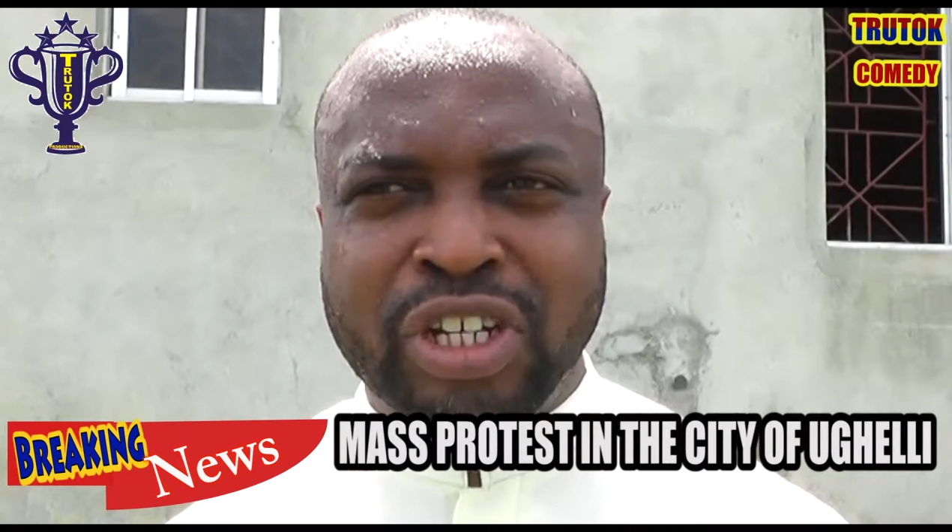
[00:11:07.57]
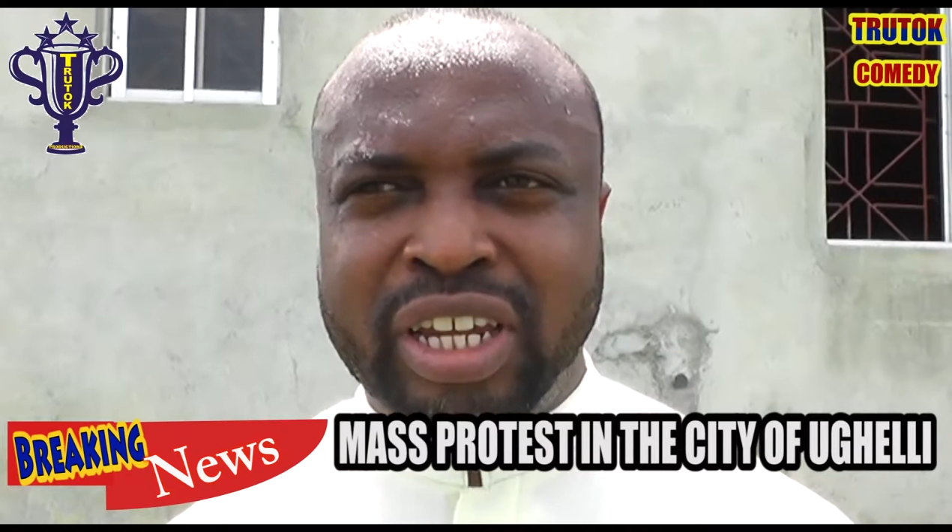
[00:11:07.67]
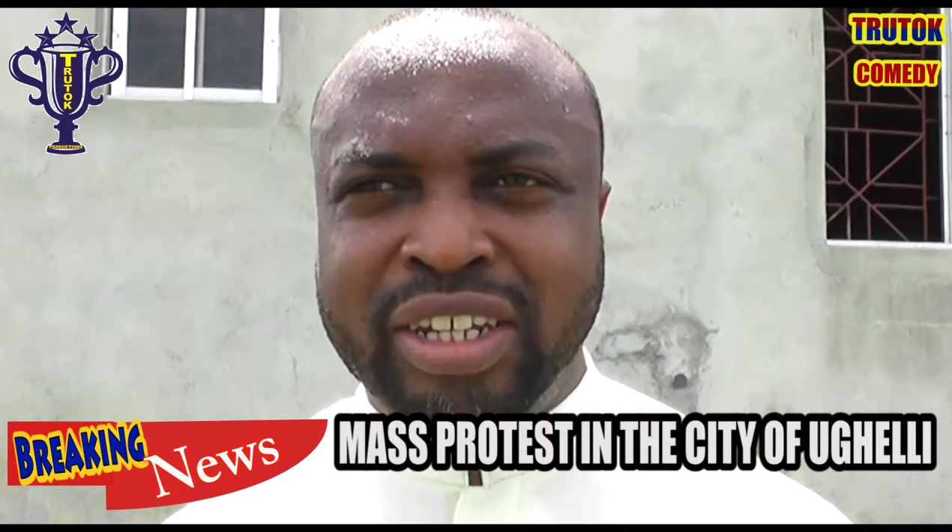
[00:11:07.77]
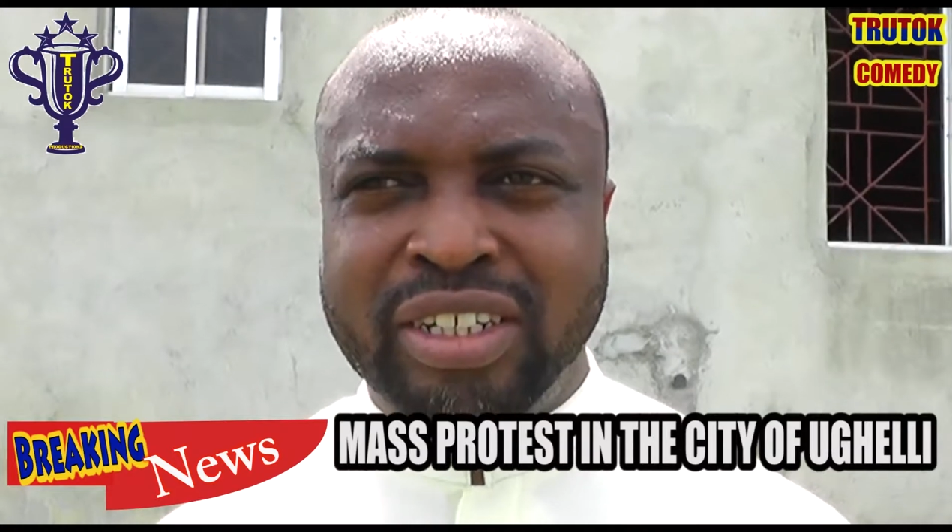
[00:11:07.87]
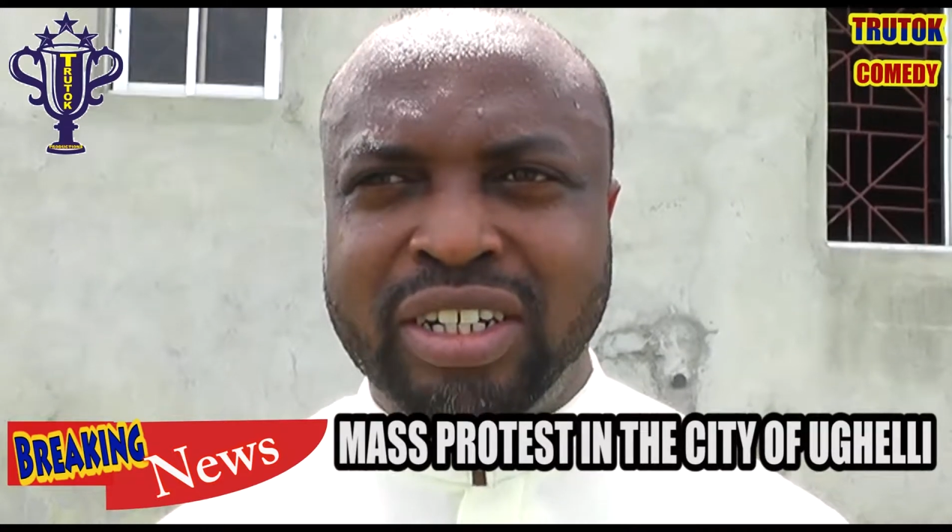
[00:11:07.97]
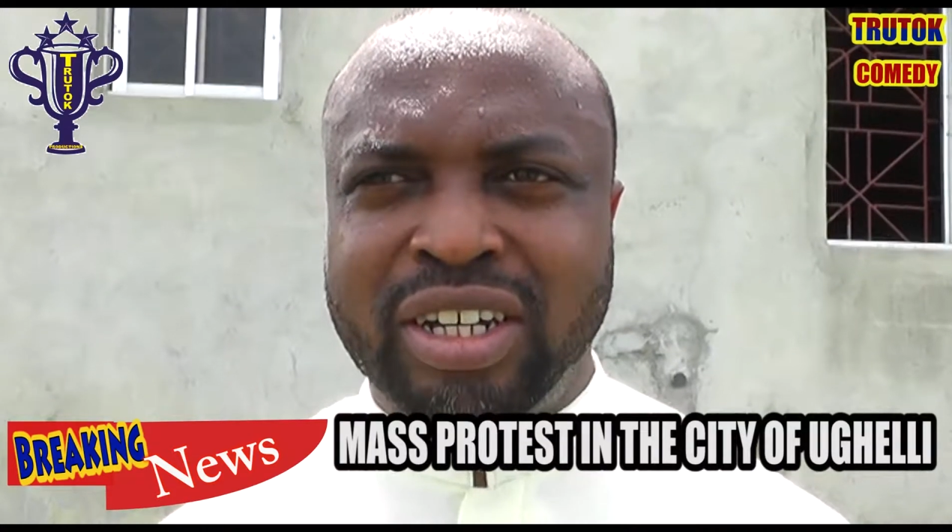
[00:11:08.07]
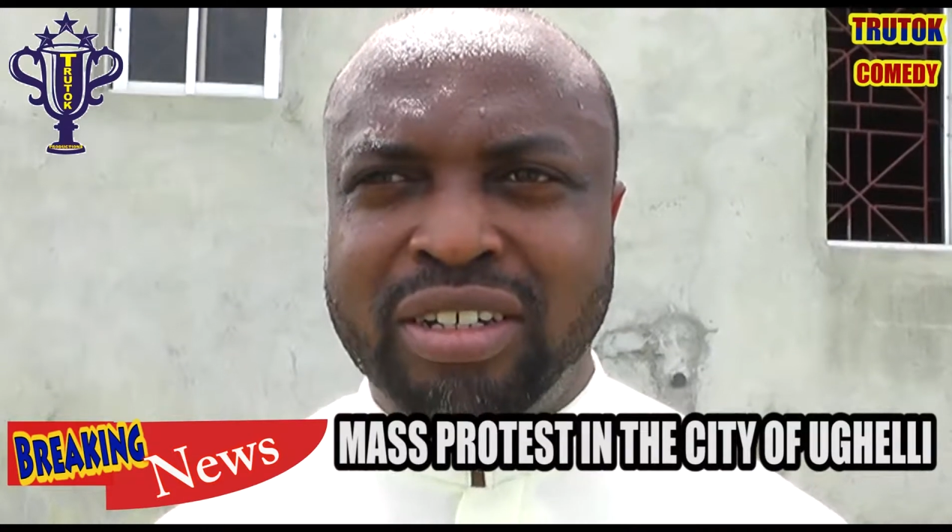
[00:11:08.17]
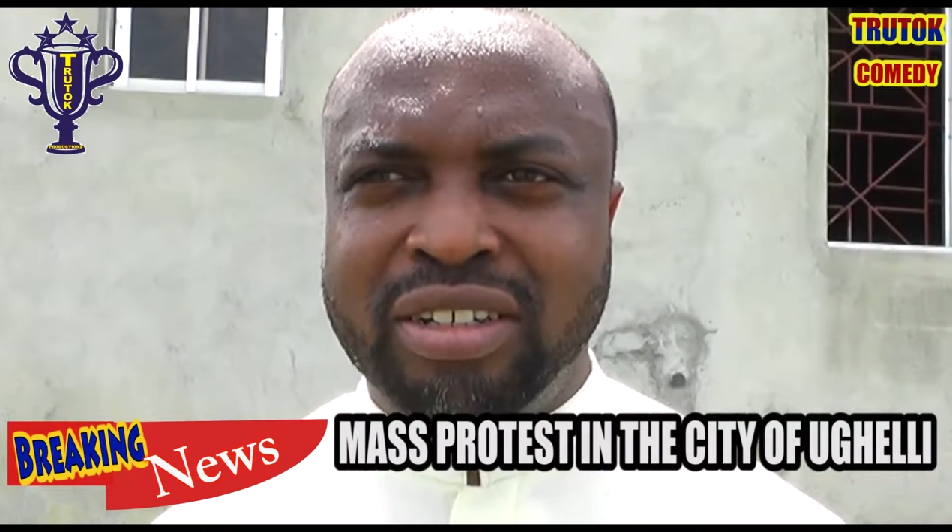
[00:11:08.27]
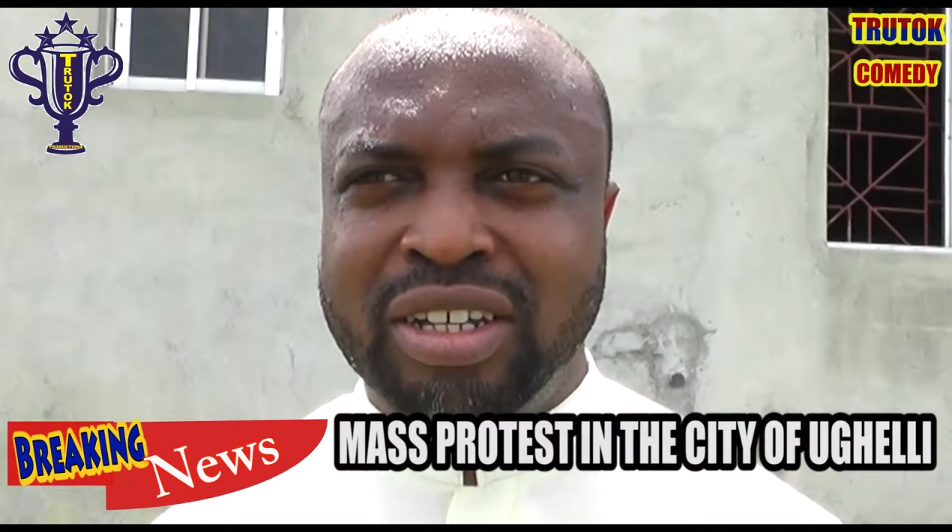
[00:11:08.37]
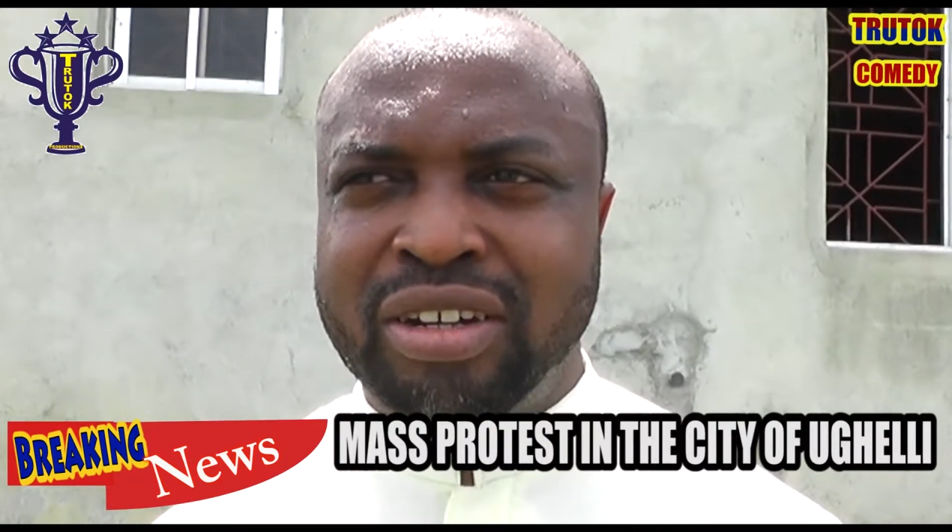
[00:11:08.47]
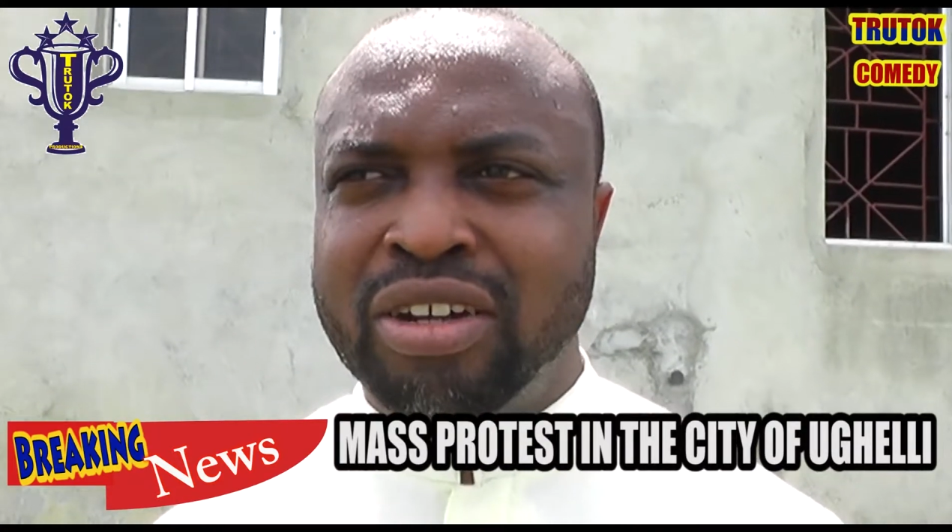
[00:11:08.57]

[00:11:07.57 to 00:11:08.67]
in Nigeria. Let